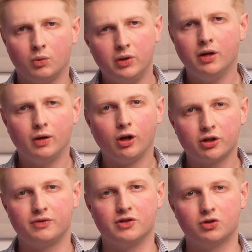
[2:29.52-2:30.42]
We know a
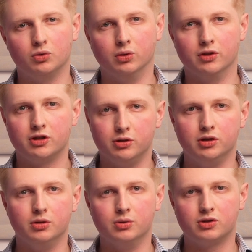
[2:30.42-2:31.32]
lot of installers who
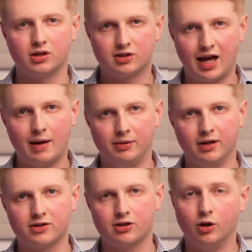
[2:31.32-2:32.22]
use
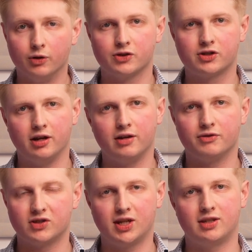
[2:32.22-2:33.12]
tablets on site
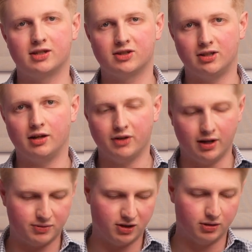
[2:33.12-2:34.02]
for setting stuff
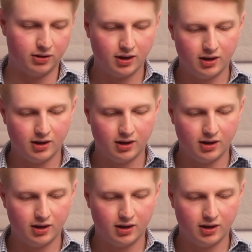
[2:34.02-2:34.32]
up, so